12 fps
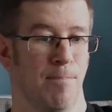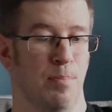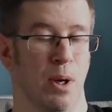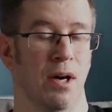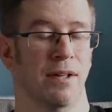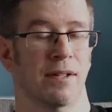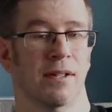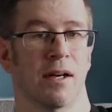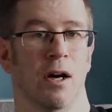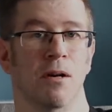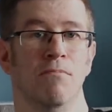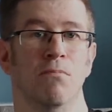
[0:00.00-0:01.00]
but
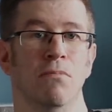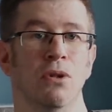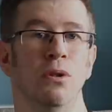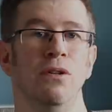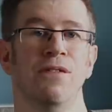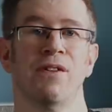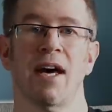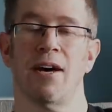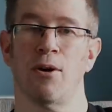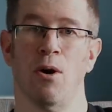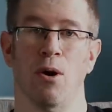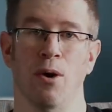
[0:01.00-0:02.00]
I moved
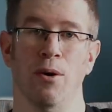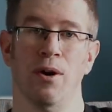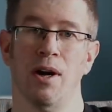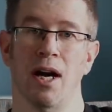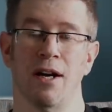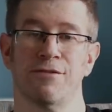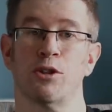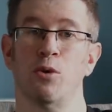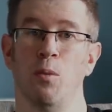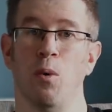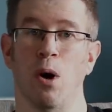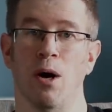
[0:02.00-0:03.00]
that on
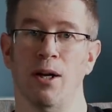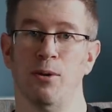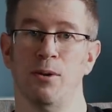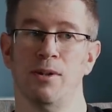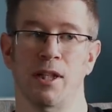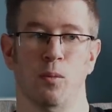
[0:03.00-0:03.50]
after a while.